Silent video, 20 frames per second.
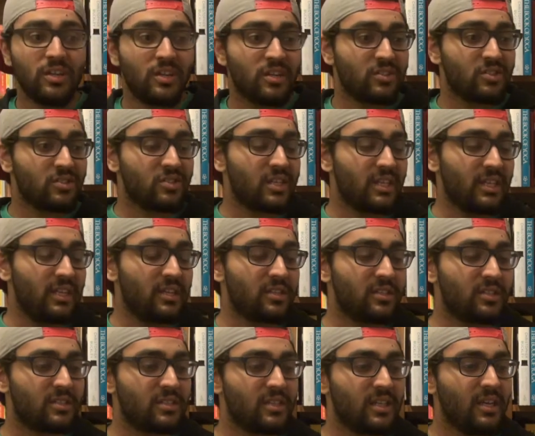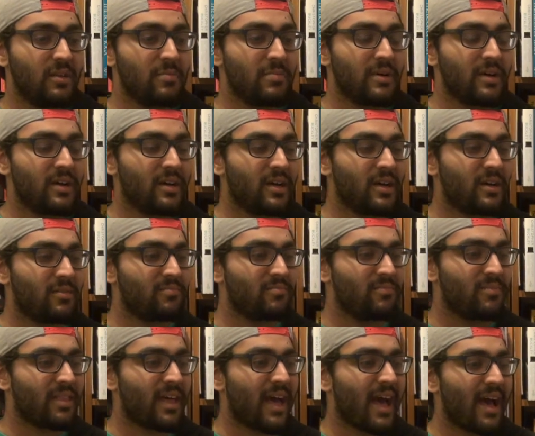He doesn't seem
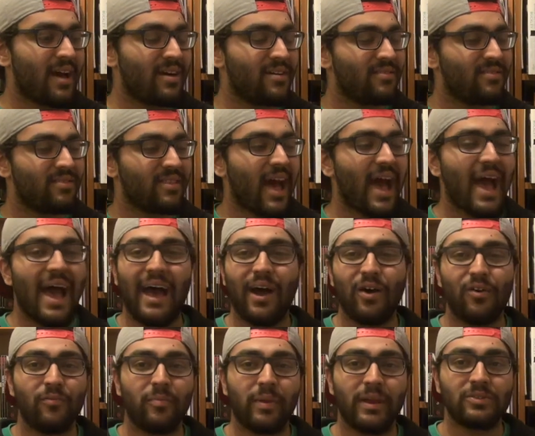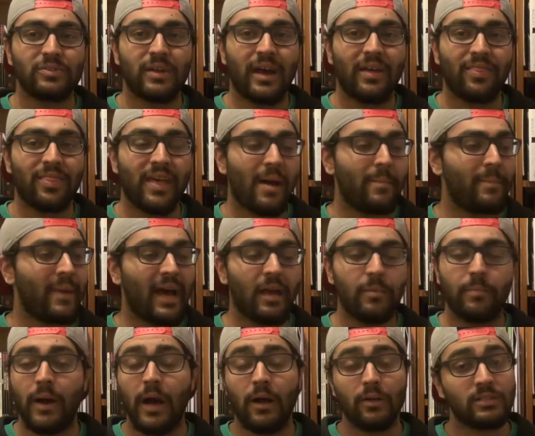that out of place, that
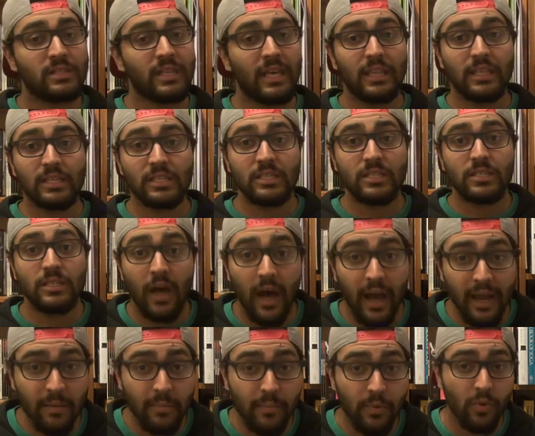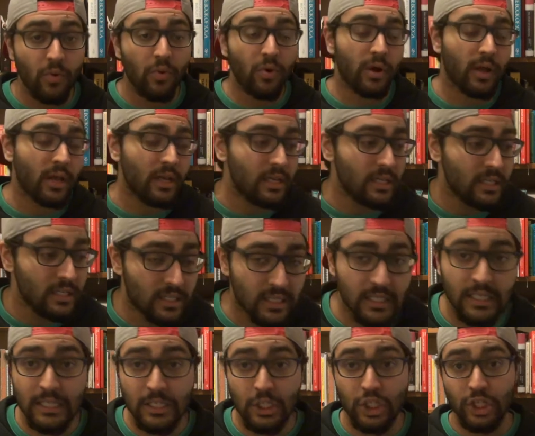bad. But I'll say the cyborg
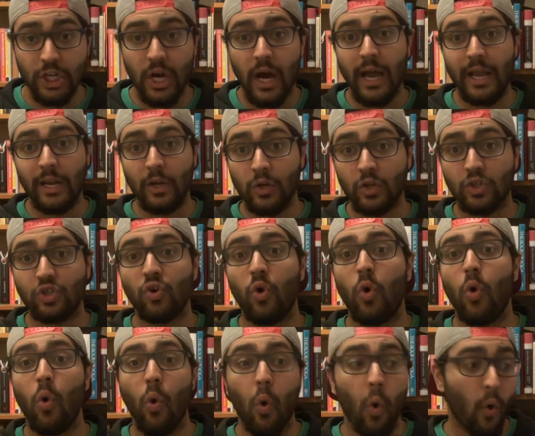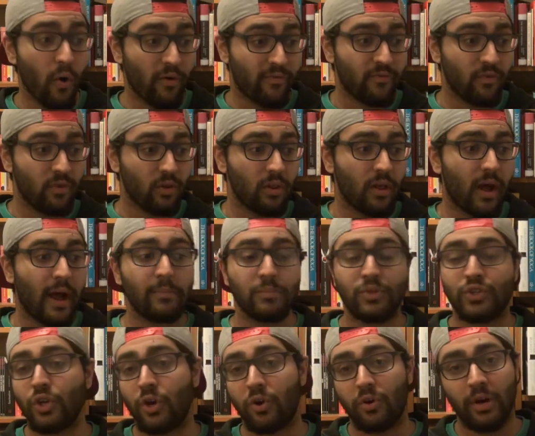CGI looks awful. I'm
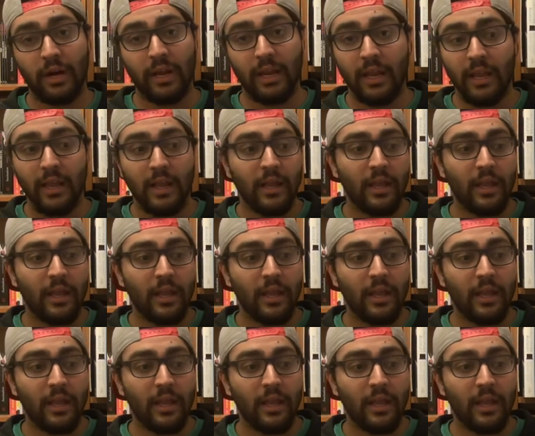sorry.